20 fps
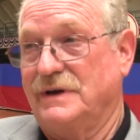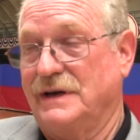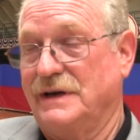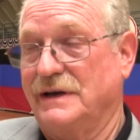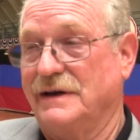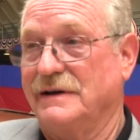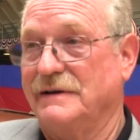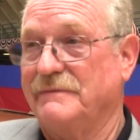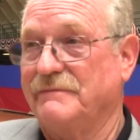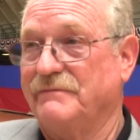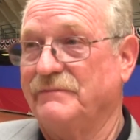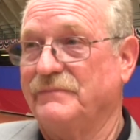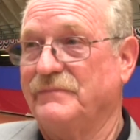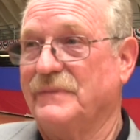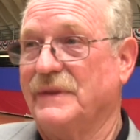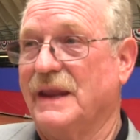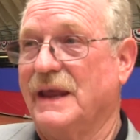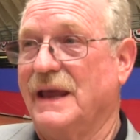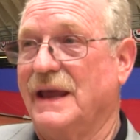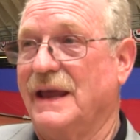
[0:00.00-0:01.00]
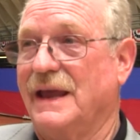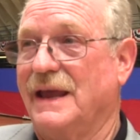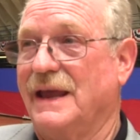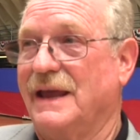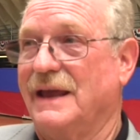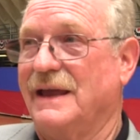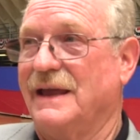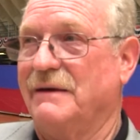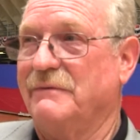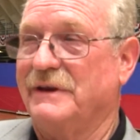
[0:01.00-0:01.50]
I
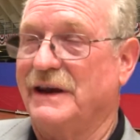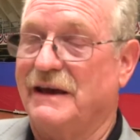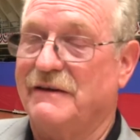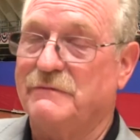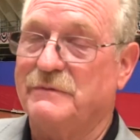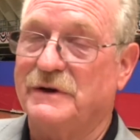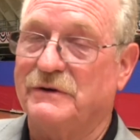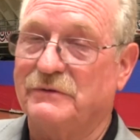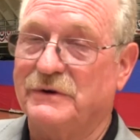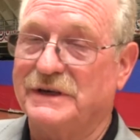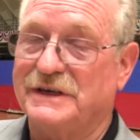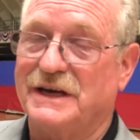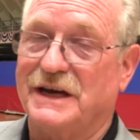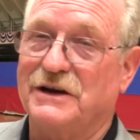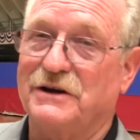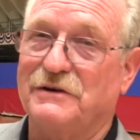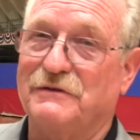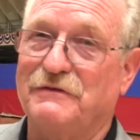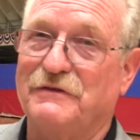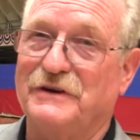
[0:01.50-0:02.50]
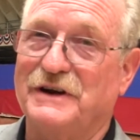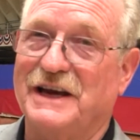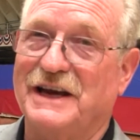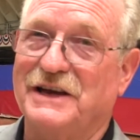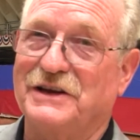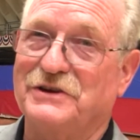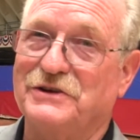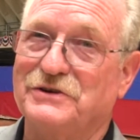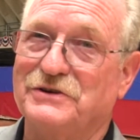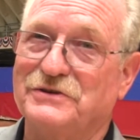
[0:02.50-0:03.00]
mean, I've been retired for
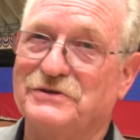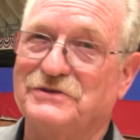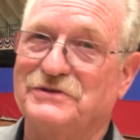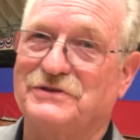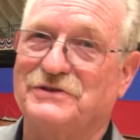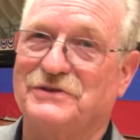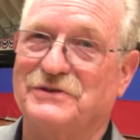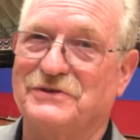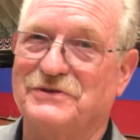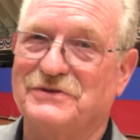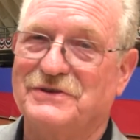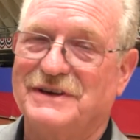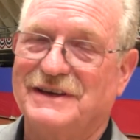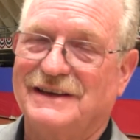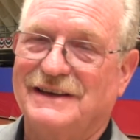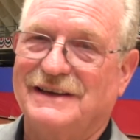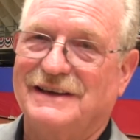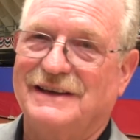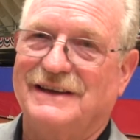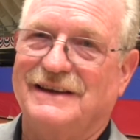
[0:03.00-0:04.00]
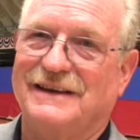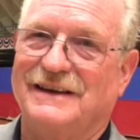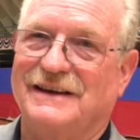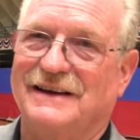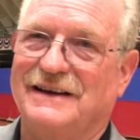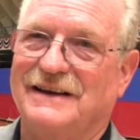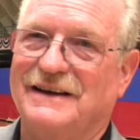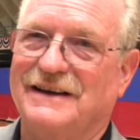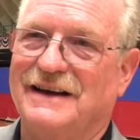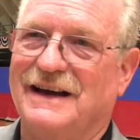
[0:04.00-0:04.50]
9 years, so
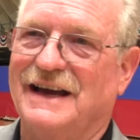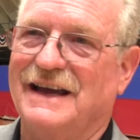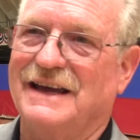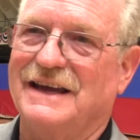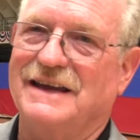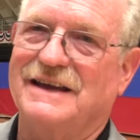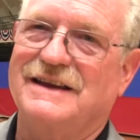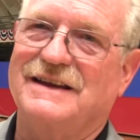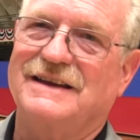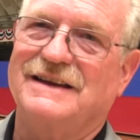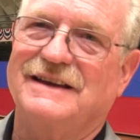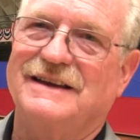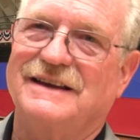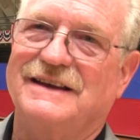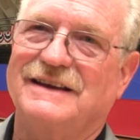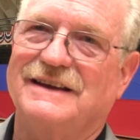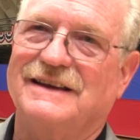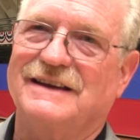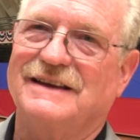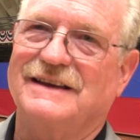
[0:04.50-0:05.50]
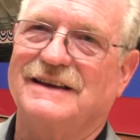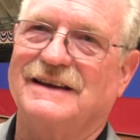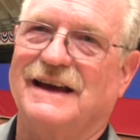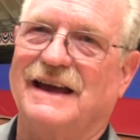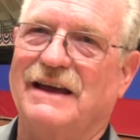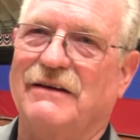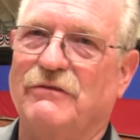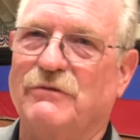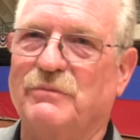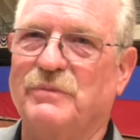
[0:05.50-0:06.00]
I
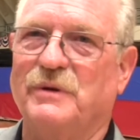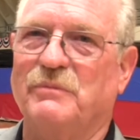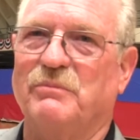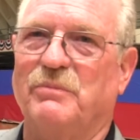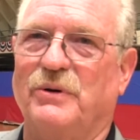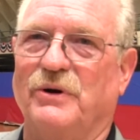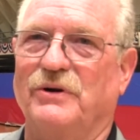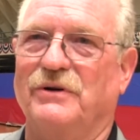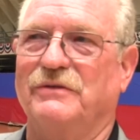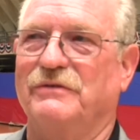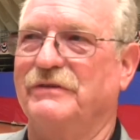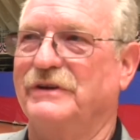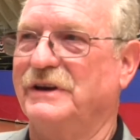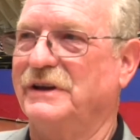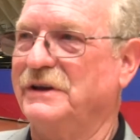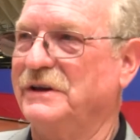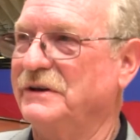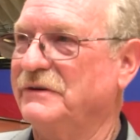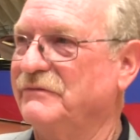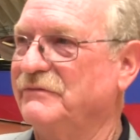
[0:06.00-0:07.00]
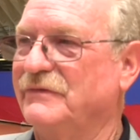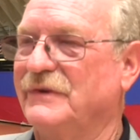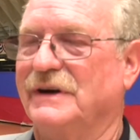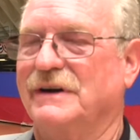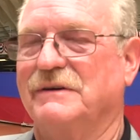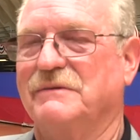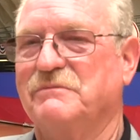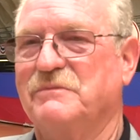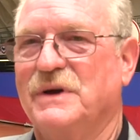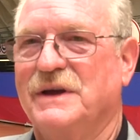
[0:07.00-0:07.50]
haven't been part of any
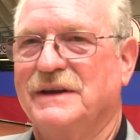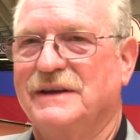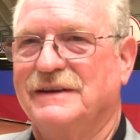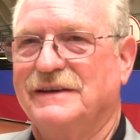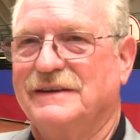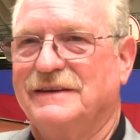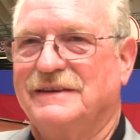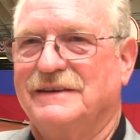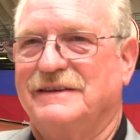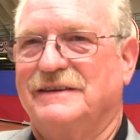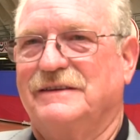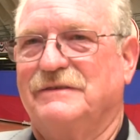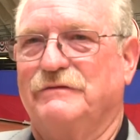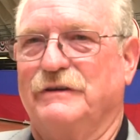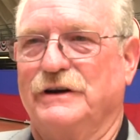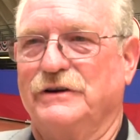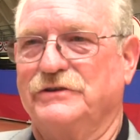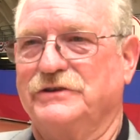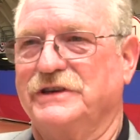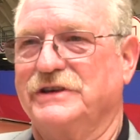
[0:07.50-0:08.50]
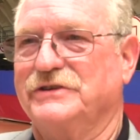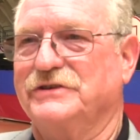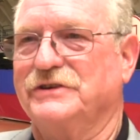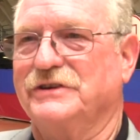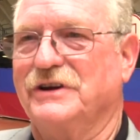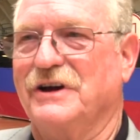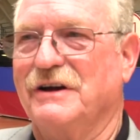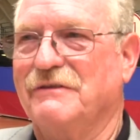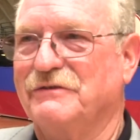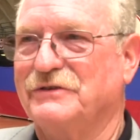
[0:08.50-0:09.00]
fire
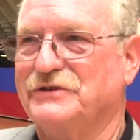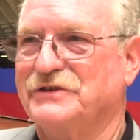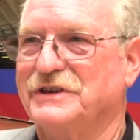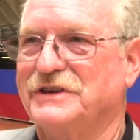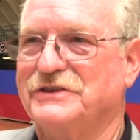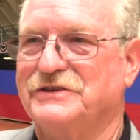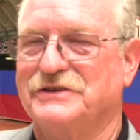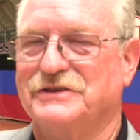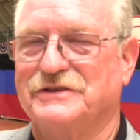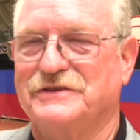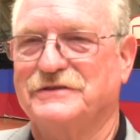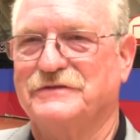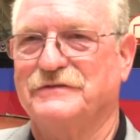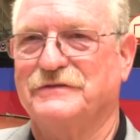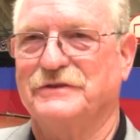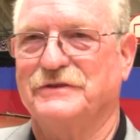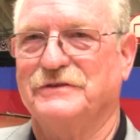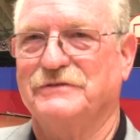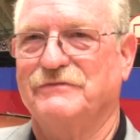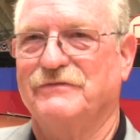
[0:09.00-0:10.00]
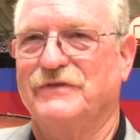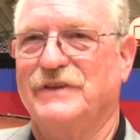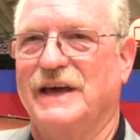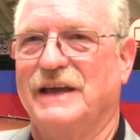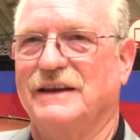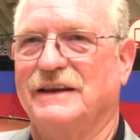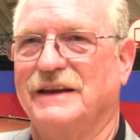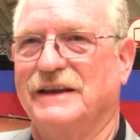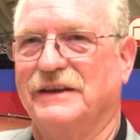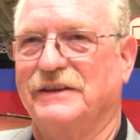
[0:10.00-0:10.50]
station conversations for
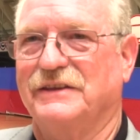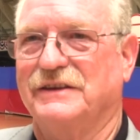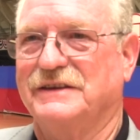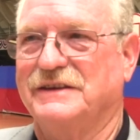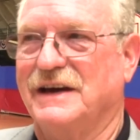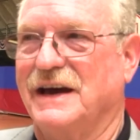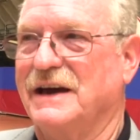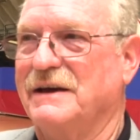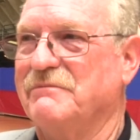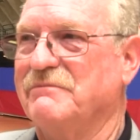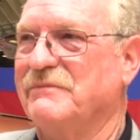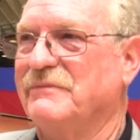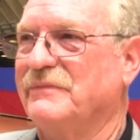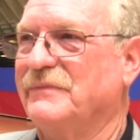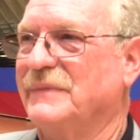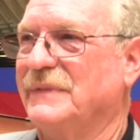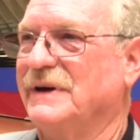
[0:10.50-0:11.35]
that length of time.